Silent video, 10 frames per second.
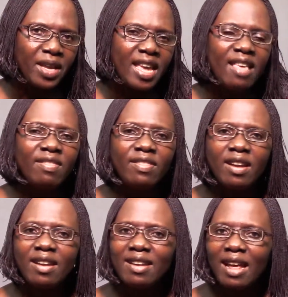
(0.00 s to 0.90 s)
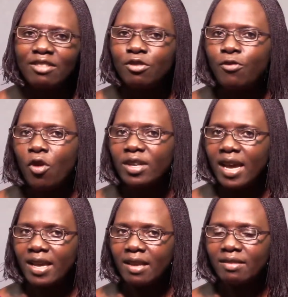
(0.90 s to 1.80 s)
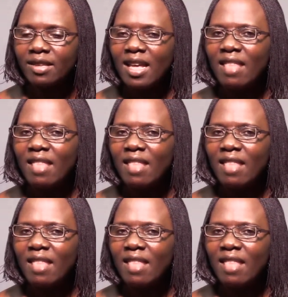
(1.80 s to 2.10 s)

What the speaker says: in the last 4 decades,